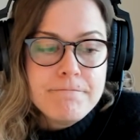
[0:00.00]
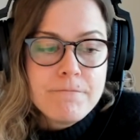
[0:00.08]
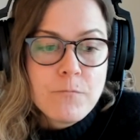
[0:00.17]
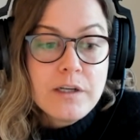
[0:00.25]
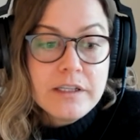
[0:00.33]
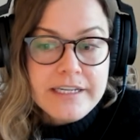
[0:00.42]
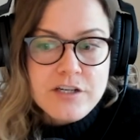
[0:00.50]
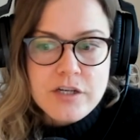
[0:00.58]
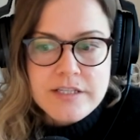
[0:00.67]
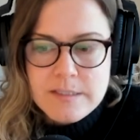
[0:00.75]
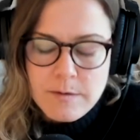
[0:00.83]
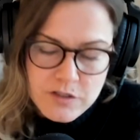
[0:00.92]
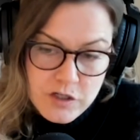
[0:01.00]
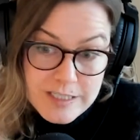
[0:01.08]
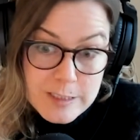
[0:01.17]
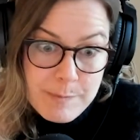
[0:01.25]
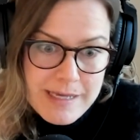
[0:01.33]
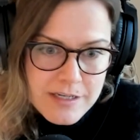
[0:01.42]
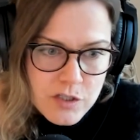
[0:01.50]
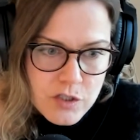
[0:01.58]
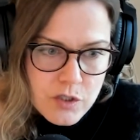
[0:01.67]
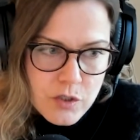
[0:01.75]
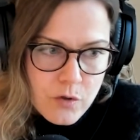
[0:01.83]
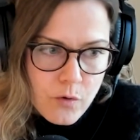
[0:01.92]
really just speaks
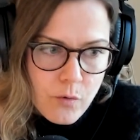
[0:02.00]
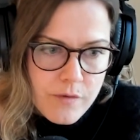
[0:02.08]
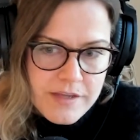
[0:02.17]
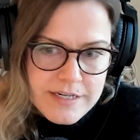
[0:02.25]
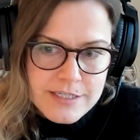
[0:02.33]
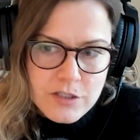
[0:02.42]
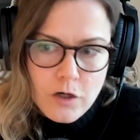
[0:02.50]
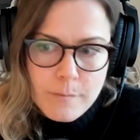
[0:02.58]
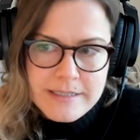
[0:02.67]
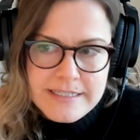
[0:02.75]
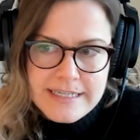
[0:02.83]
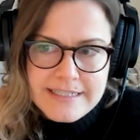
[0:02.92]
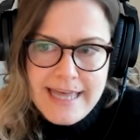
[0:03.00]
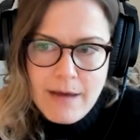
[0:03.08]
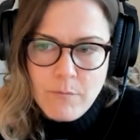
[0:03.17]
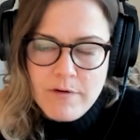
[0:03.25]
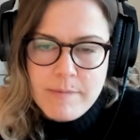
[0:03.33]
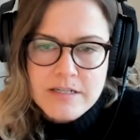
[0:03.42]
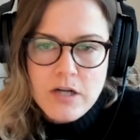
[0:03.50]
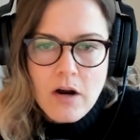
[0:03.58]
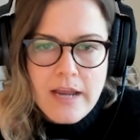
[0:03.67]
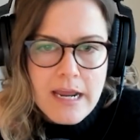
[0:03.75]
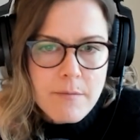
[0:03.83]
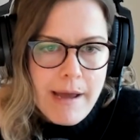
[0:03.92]
to the disturbances that we've been
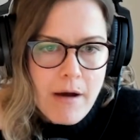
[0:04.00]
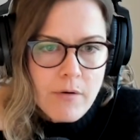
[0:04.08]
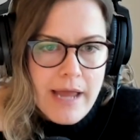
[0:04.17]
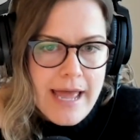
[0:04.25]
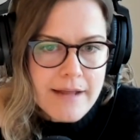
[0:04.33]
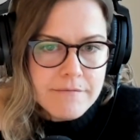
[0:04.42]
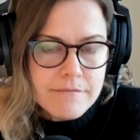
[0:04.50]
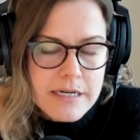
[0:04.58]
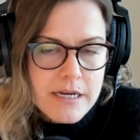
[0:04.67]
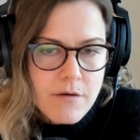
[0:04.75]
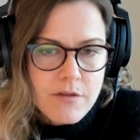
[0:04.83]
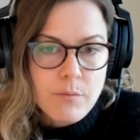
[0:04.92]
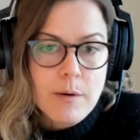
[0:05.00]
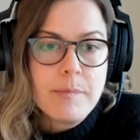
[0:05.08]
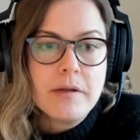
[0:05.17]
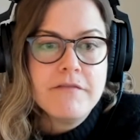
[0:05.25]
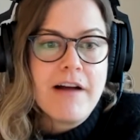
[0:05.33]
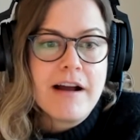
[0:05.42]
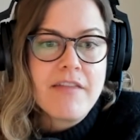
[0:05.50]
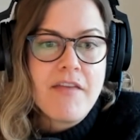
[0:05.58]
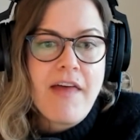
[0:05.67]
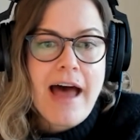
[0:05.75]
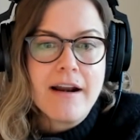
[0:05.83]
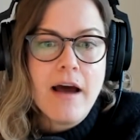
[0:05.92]
talking about, and the ripple effect
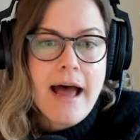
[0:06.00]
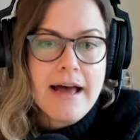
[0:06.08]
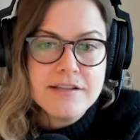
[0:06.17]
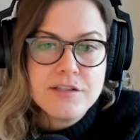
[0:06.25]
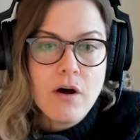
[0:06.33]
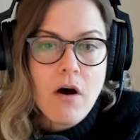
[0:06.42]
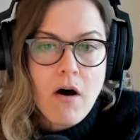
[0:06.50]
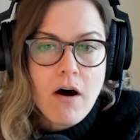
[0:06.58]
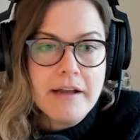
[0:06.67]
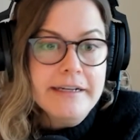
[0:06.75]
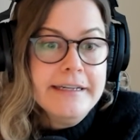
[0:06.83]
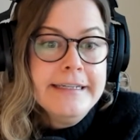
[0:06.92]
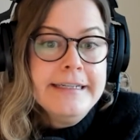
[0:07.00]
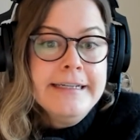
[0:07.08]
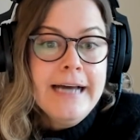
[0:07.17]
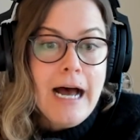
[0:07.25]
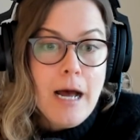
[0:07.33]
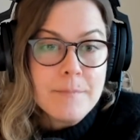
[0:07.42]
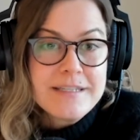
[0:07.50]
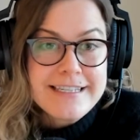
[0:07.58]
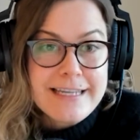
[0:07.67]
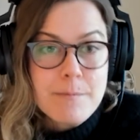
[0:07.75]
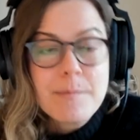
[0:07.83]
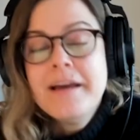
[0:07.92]
that has on
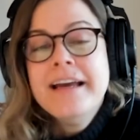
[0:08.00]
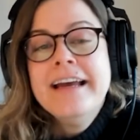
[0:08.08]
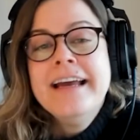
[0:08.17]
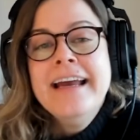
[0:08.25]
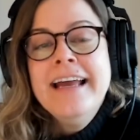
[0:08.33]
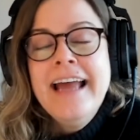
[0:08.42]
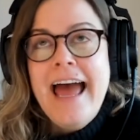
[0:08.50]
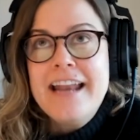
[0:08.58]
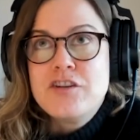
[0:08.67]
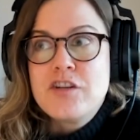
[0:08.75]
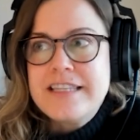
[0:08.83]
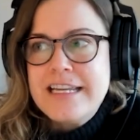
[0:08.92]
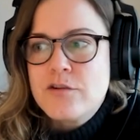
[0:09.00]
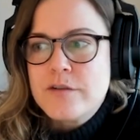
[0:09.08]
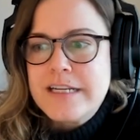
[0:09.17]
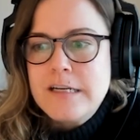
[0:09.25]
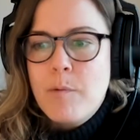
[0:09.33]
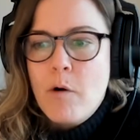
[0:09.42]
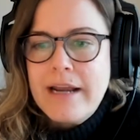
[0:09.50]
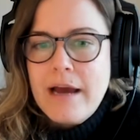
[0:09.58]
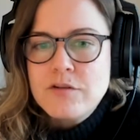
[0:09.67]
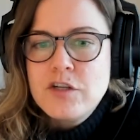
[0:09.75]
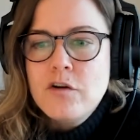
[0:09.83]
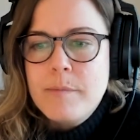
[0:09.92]
sleep. And it's just interesting to point
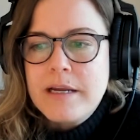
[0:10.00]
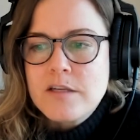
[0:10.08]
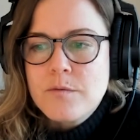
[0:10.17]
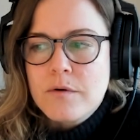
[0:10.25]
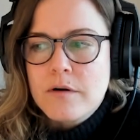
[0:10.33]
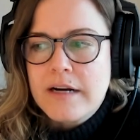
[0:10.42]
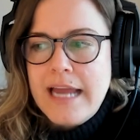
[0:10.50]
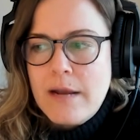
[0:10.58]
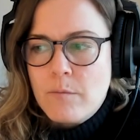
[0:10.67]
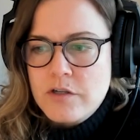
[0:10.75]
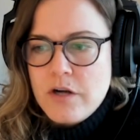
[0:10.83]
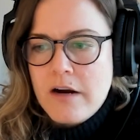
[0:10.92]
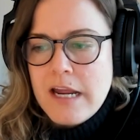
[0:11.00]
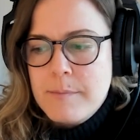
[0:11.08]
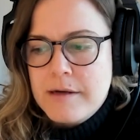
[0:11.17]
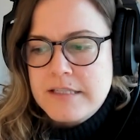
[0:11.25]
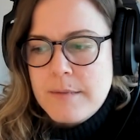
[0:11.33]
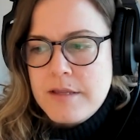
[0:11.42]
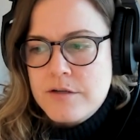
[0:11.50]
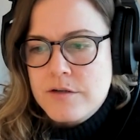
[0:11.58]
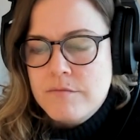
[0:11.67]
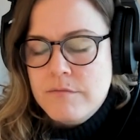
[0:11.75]
out too, because we're talking about some of the